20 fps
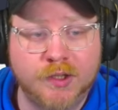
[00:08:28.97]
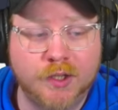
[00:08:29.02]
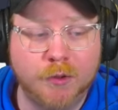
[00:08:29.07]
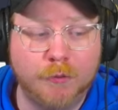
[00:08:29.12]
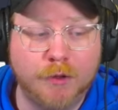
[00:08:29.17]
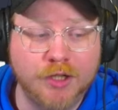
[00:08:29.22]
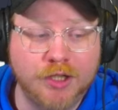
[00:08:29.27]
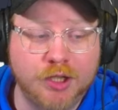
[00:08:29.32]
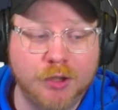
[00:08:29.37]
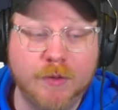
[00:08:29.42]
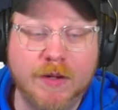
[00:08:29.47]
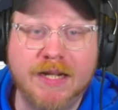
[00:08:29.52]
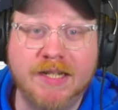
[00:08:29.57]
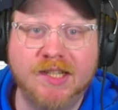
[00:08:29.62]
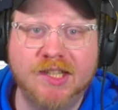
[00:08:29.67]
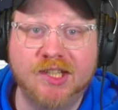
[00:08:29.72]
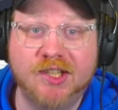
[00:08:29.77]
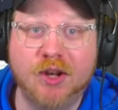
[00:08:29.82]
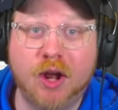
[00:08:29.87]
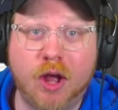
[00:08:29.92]
once you
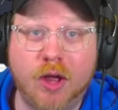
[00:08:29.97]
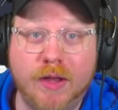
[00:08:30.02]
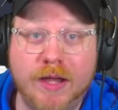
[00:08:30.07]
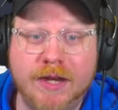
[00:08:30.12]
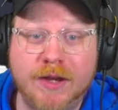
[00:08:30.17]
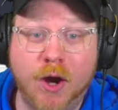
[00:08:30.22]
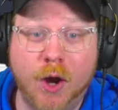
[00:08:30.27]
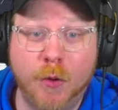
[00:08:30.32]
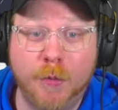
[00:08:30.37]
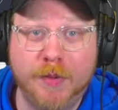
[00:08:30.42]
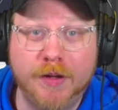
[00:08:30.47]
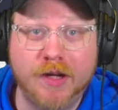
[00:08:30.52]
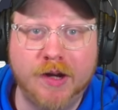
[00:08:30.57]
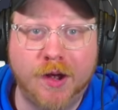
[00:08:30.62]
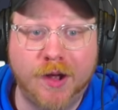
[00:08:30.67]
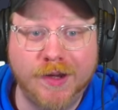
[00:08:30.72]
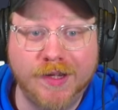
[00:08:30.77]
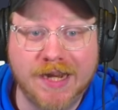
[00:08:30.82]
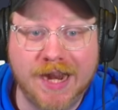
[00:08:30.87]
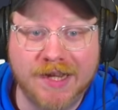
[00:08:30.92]
install and open
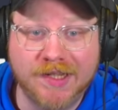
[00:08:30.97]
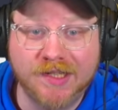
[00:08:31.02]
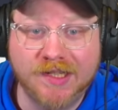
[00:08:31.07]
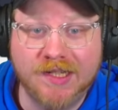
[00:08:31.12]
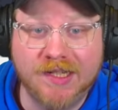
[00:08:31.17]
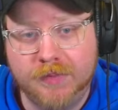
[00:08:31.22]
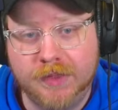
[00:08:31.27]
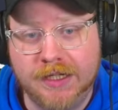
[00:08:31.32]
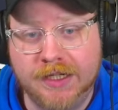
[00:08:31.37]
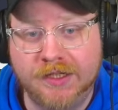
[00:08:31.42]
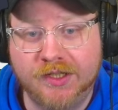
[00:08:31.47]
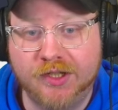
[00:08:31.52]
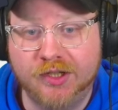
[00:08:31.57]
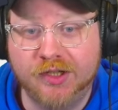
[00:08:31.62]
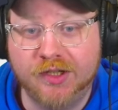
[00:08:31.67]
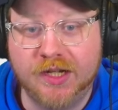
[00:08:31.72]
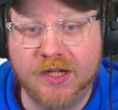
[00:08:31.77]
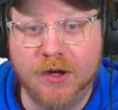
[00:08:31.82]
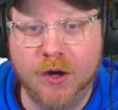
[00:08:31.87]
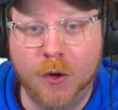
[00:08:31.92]
Audacity, it's
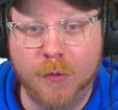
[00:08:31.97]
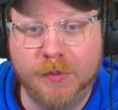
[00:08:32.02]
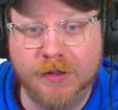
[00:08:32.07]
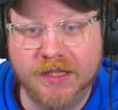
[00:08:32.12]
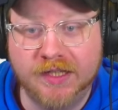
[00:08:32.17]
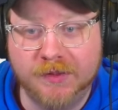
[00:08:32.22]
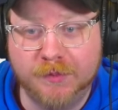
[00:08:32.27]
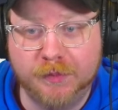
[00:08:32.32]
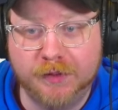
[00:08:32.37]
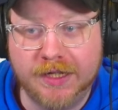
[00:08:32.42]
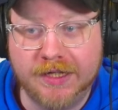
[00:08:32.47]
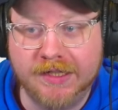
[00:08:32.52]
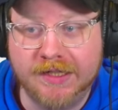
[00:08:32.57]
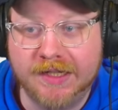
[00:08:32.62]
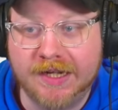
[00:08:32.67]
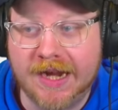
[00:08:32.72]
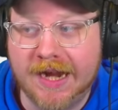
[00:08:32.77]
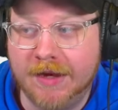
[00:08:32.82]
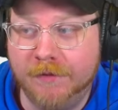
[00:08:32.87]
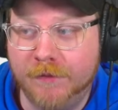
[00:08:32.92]
just going to open this blank
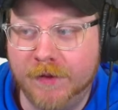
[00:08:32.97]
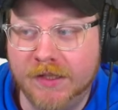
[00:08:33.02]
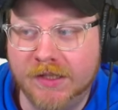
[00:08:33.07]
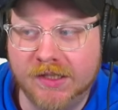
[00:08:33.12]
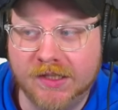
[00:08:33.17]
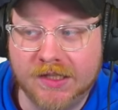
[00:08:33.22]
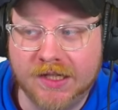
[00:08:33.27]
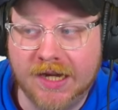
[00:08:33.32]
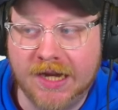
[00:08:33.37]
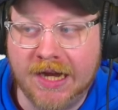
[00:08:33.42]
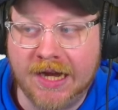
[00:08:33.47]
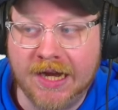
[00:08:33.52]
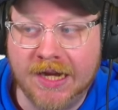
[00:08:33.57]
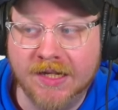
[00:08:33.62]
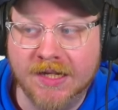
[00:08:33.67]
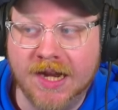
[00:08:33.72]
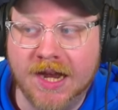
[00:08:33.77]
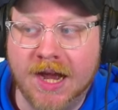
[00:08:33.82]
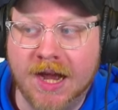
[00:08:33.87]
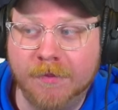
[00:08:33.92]
canvas,
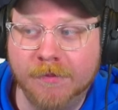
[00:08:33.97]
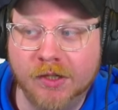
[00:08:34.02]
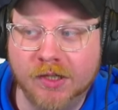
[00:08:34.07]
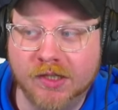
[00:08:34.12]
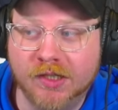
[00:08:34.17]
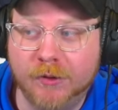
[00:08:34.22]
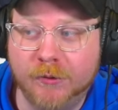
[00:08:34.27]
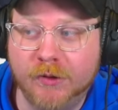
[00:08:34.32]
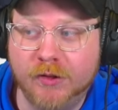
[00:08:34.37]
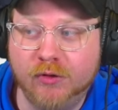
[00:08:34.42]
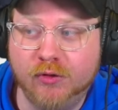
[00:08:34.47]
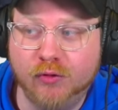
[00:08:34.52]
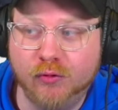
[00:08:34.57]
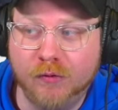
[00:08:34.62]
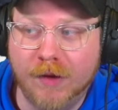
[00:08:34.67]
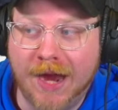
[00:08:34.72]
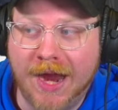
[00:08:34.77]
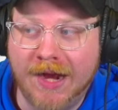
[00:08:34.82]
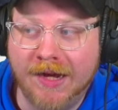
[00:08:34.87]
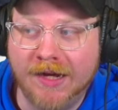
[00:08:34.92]
and I'm just going to
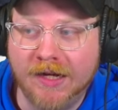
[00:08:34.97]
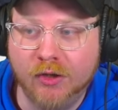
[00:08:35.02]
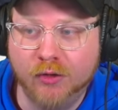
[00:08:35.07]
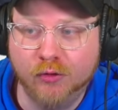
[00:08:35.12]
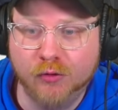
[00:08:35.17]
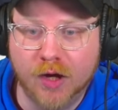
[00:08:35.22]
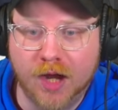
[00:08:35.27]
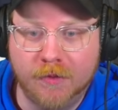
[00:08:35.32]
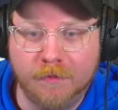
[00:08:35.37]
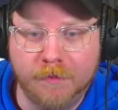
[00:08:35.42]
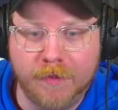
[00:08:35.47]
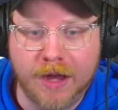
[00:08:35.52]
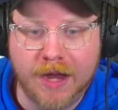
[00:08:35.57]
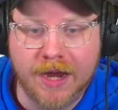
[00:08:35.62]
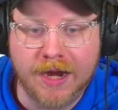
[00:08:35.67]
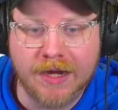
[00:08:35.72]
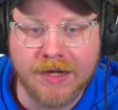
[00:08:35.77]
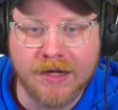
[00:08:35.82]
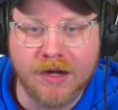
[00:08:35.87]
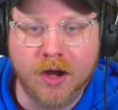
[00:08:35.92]
drag and drop
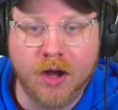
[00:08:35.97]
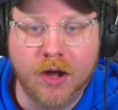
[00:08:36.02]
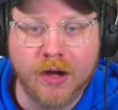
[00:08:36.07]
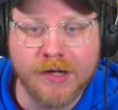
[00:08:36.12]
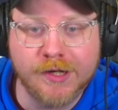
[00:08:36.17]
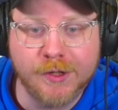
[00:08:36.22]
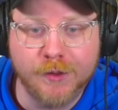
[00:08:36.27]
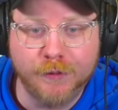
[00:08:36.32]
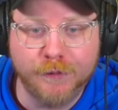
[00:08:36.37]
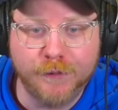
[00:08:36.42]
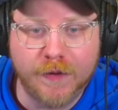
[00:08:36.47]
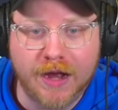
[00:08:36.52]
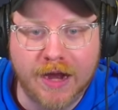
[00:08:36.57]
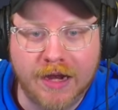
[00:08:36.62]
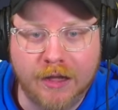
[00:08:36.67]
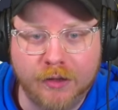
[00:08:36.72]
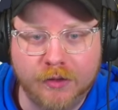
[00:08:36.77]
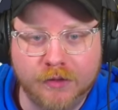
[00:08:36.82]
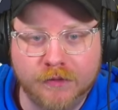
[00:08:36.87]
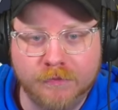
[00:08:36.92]
my audio
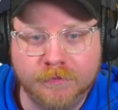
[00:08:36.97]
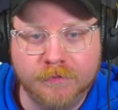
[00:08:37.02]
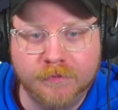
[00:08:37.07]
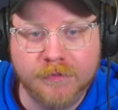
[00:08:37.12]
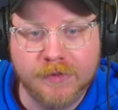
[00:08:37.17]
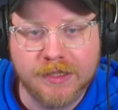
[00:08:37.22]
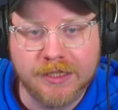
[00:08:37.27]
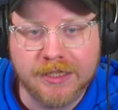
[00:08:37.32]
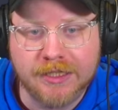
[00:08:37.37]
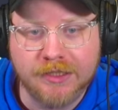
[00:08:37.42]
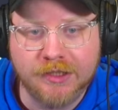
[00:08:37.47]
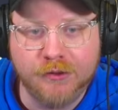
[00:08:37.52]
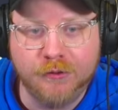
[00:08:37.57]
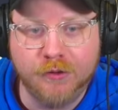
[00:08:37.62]
file into